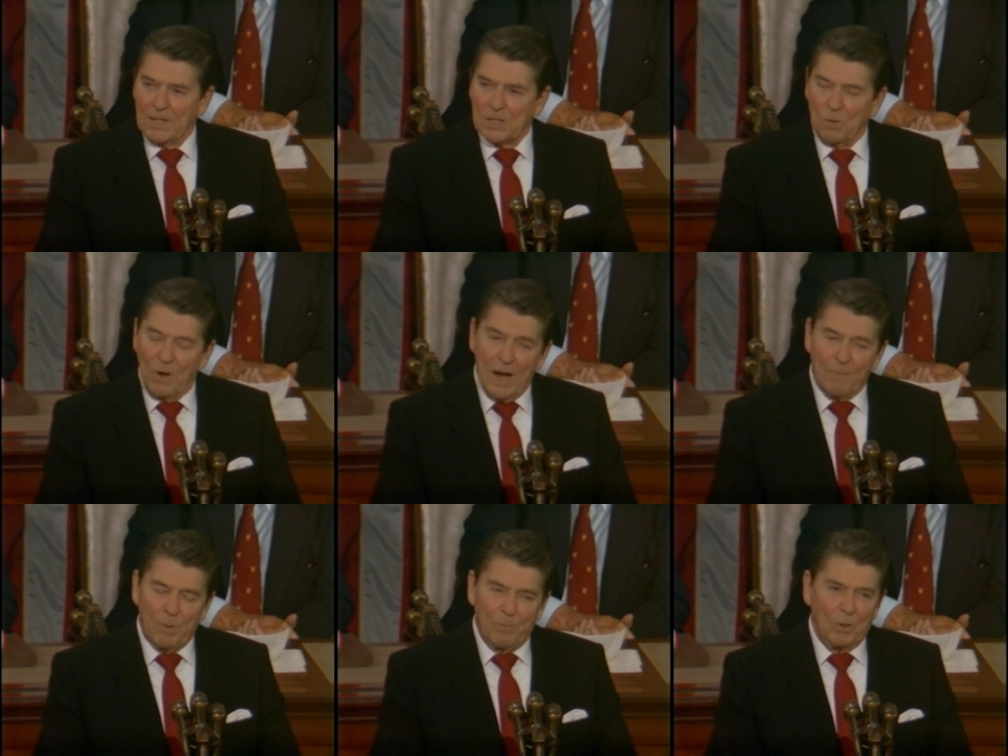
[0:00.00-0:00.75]
So
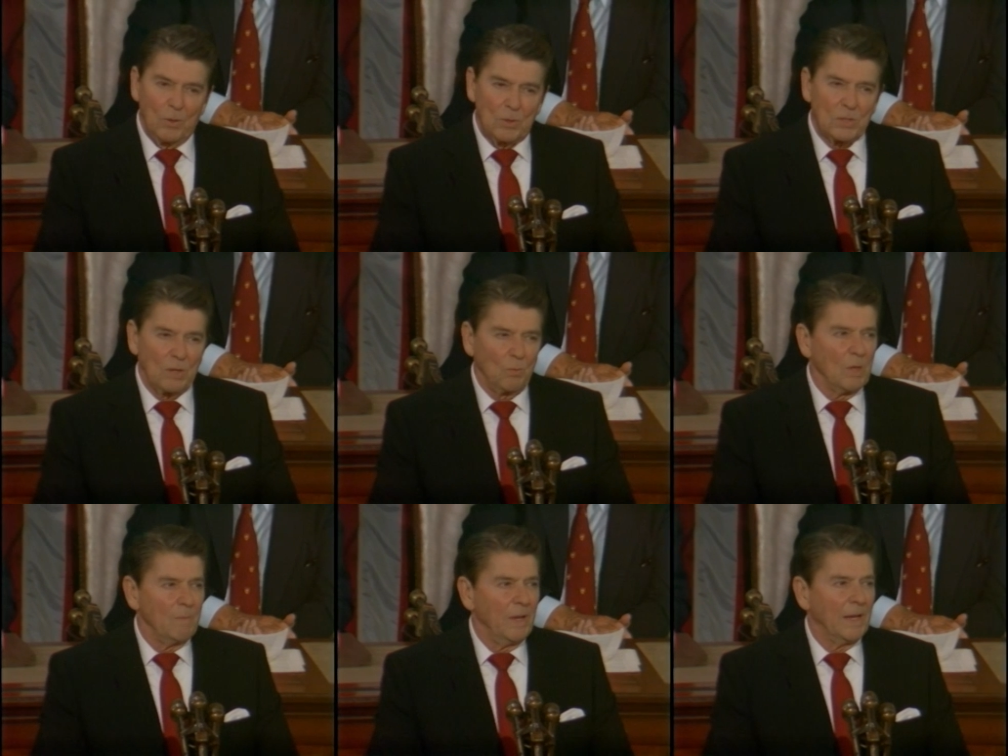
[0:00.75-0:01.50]
I propose that
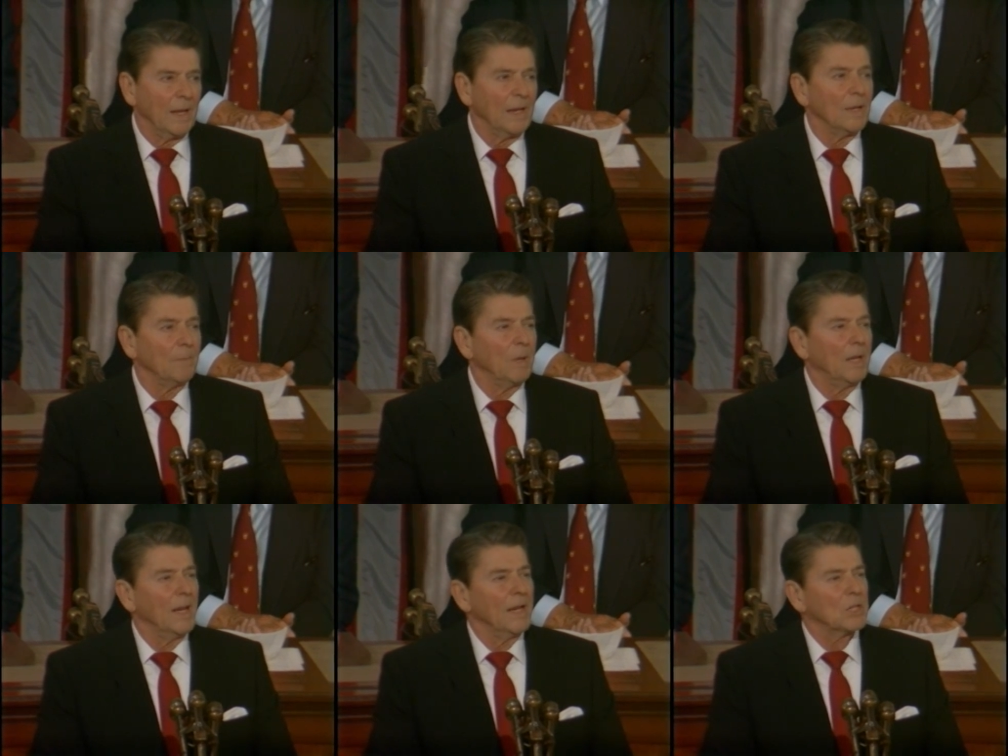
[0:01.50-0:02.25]
we begin,
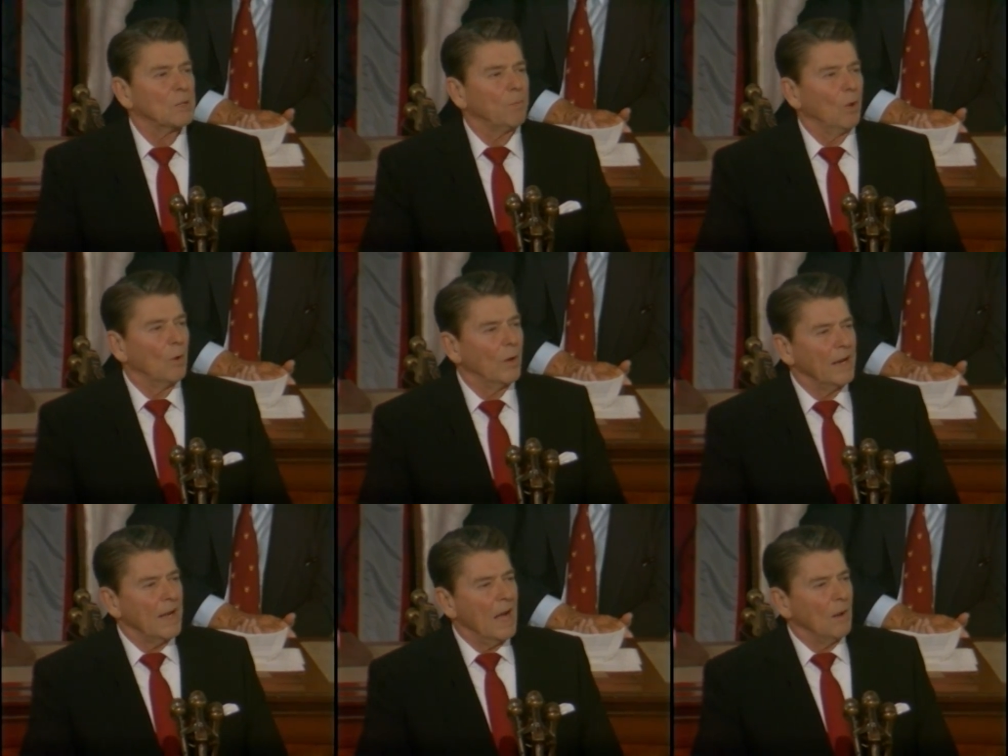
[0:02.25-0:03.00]
begin
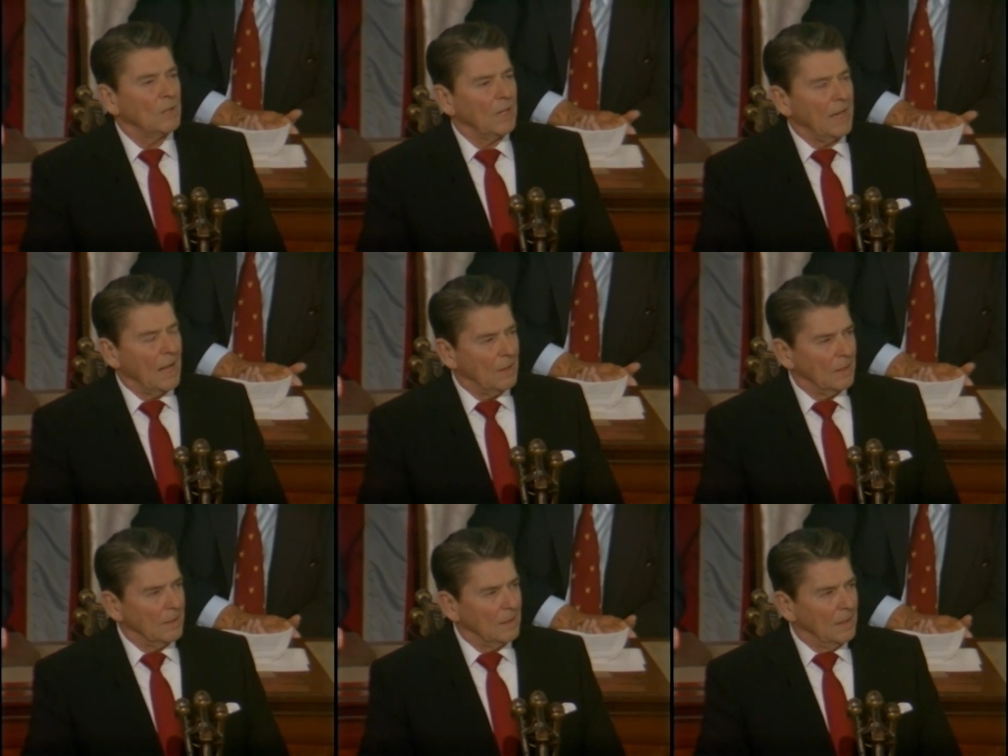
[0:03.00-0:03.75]
exploring how
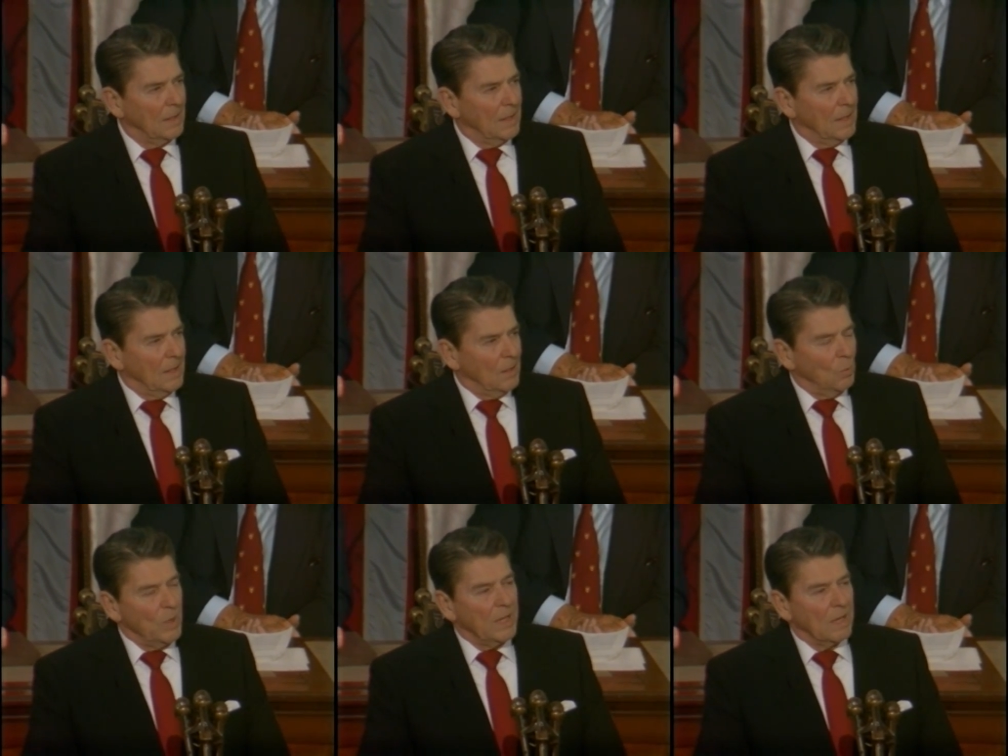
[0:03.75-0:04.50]
together
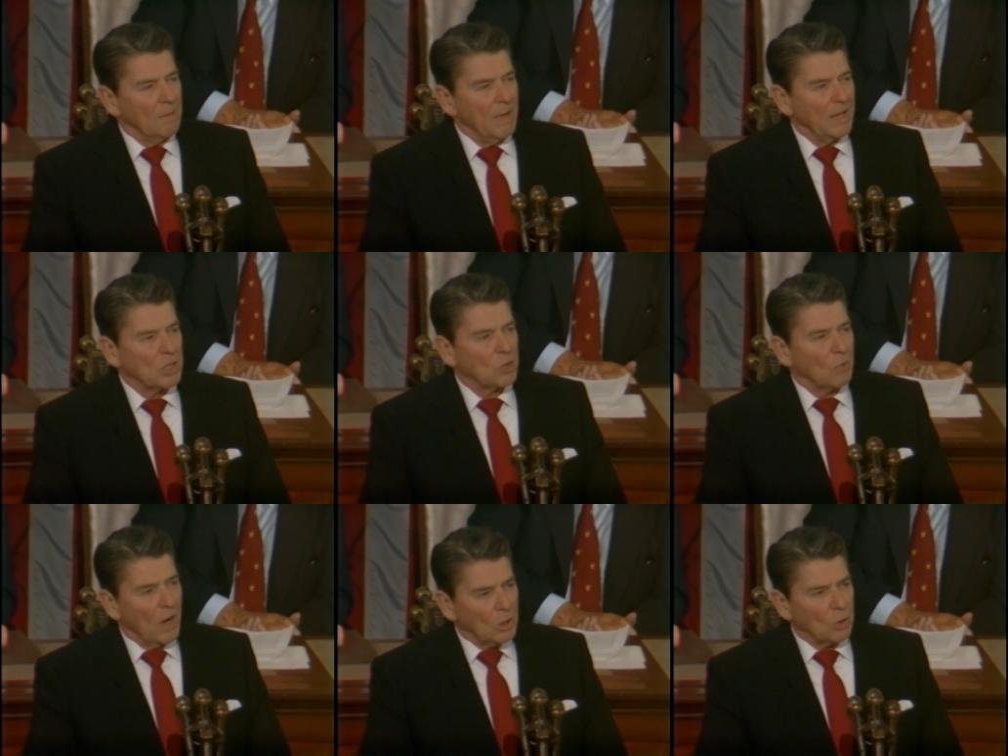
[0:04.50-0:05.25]
we can make
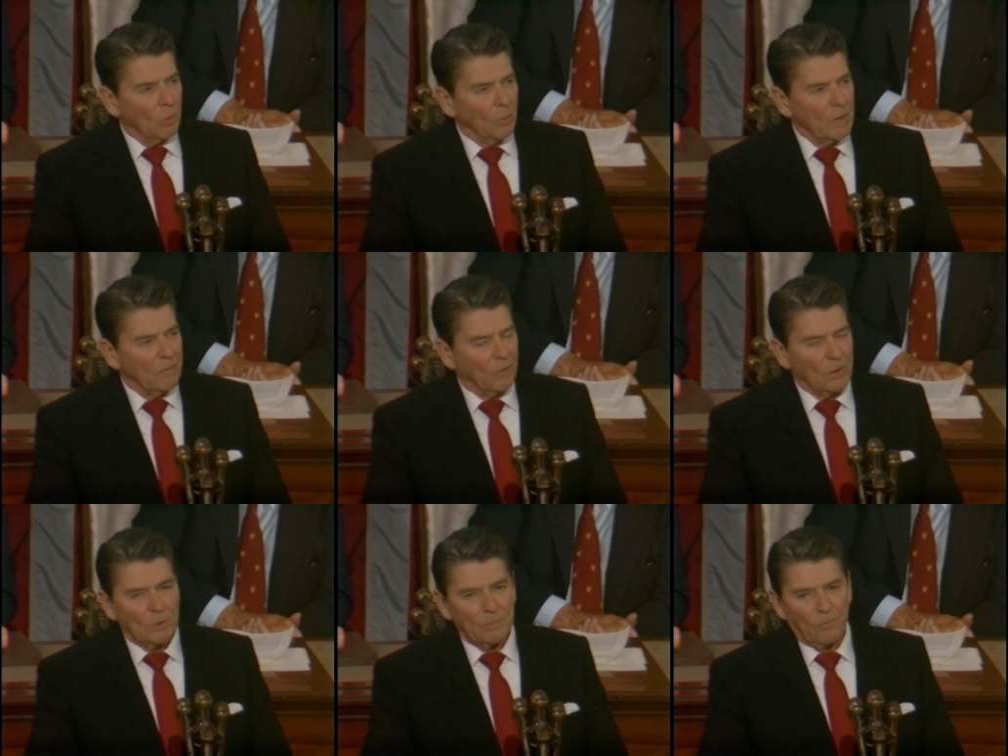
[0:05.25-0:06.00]
structural
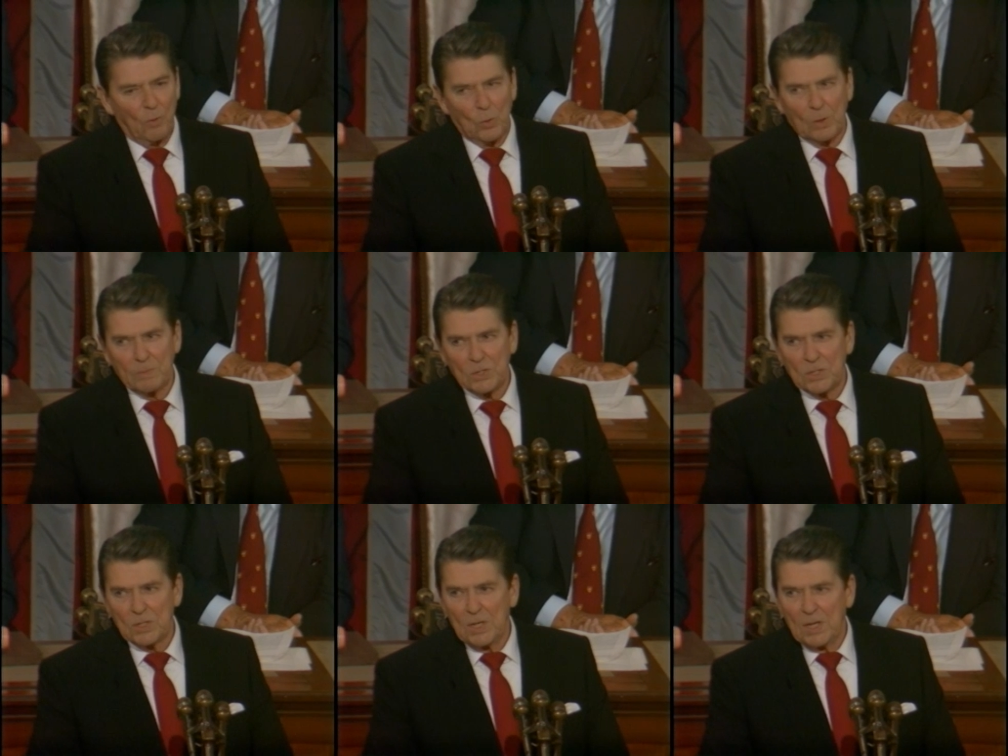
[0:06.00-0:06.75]

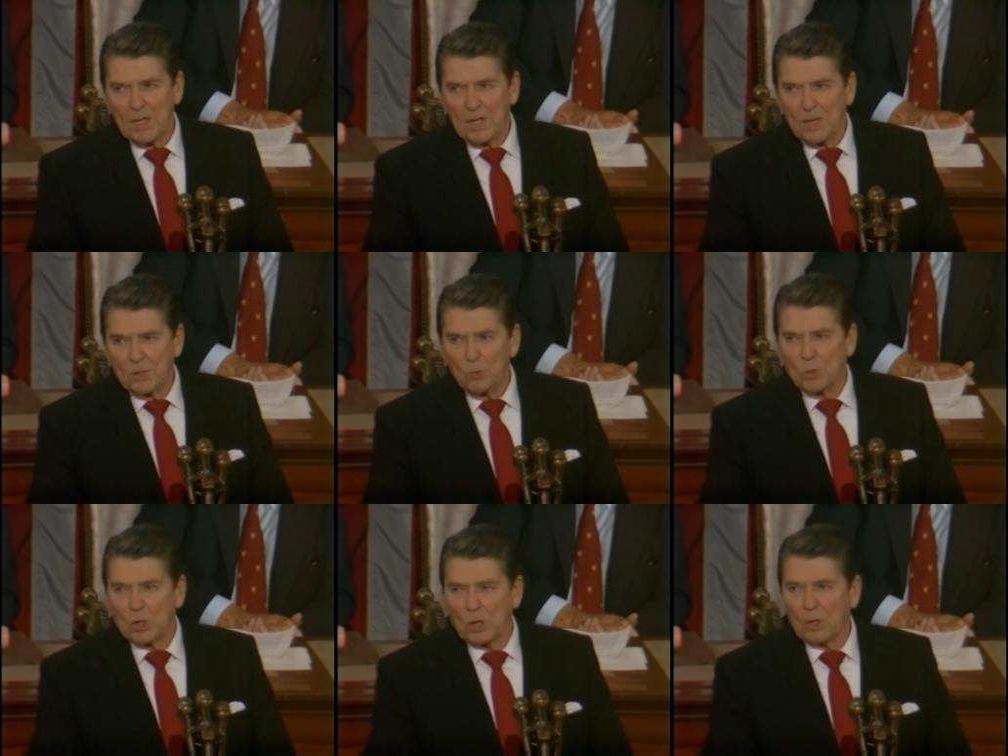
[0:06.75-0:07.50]
reforms
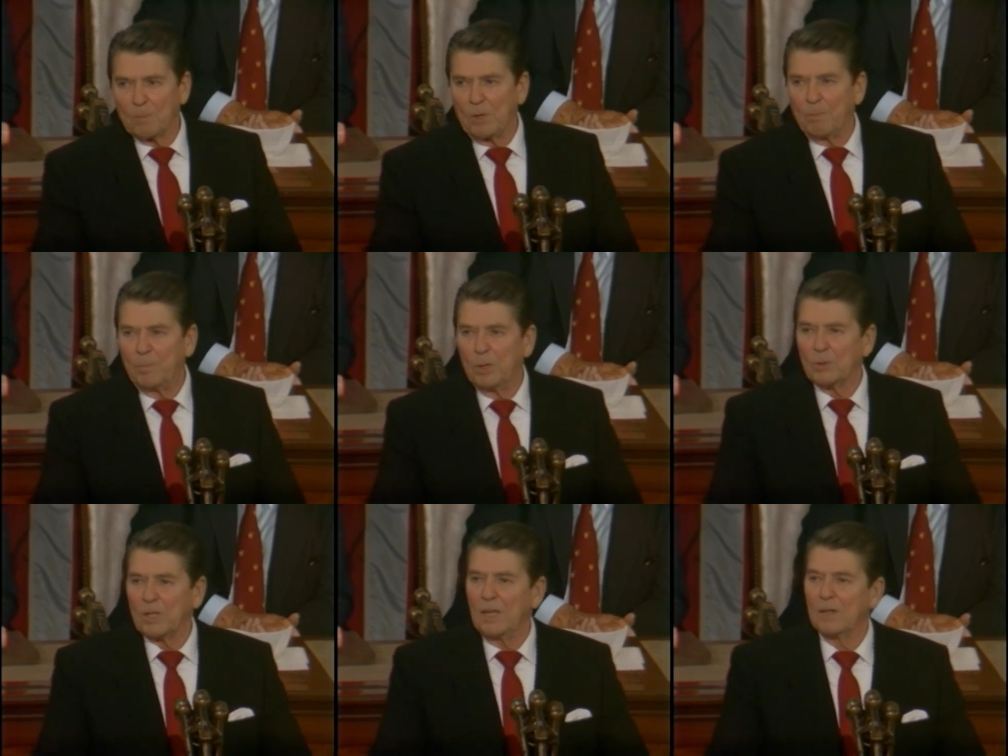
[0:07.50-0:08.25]
to curb the
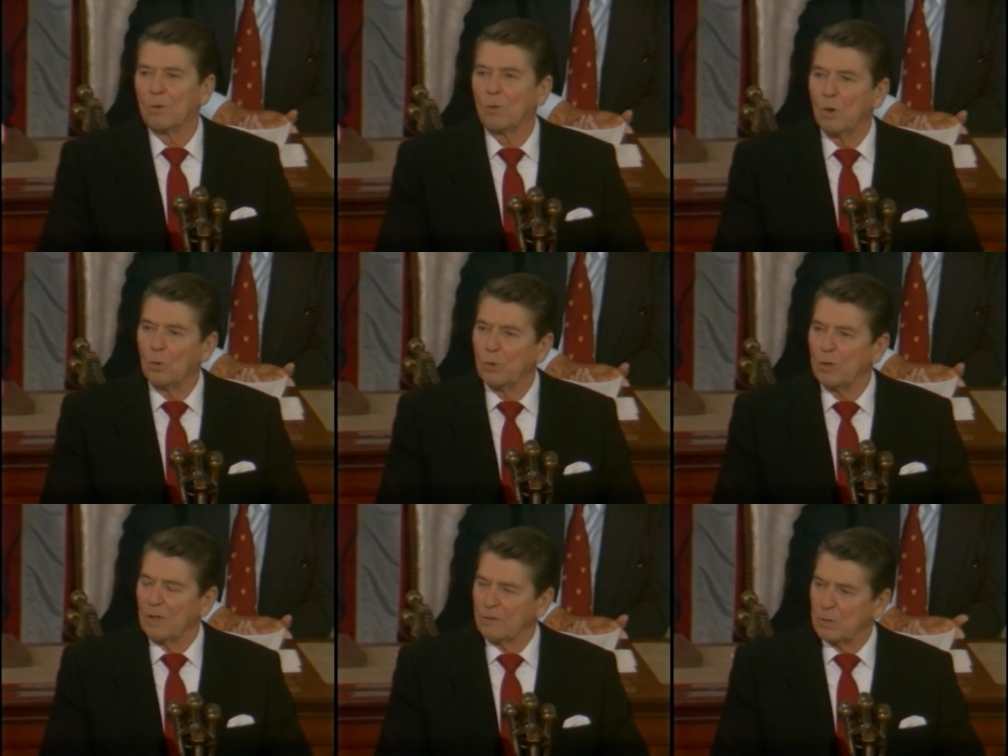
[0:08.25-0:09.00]
built-in
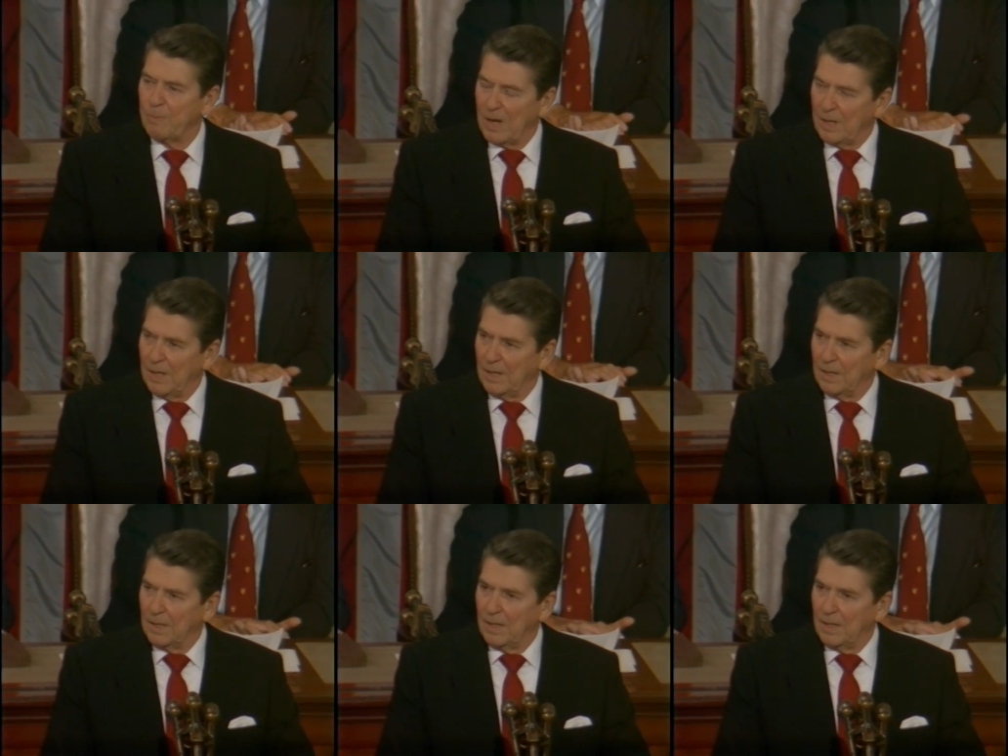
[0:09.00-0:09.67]
growth of spending.